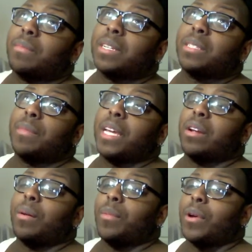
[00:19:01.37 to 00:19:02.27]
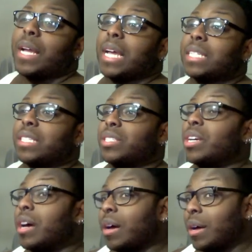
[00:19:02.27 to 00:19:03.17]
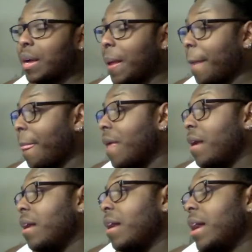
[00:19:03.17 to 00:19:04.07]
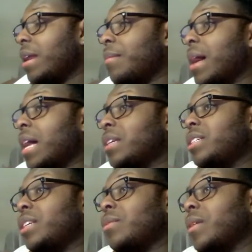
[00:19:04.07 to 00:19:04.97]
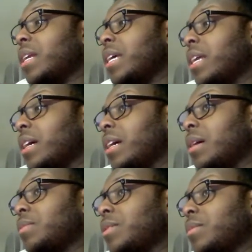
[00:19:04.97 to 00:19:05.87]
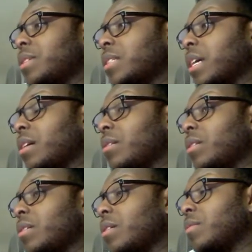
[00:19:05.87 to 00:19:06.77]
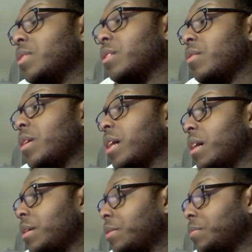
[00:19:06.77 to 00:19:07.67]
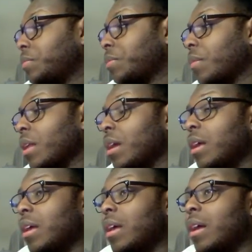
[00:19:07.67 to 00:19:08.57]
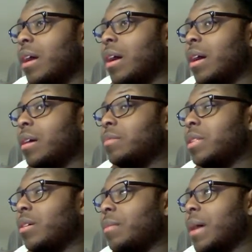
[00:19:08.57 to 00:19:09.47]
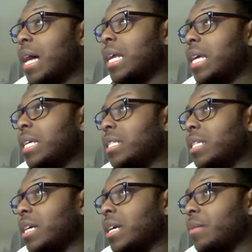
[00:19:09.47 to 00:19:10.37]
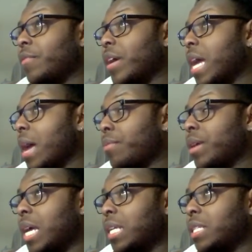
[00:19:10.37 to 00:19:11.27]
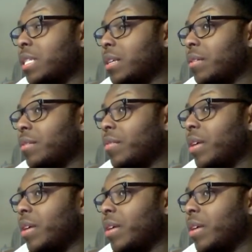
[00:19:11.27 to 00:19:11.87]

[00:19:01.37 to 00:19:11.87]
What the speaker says: because me and old boy has to talk. And Amada, she didn't want to get up, she was just like, oh Lord, what's going on? So Amada gets up, very apprehensive,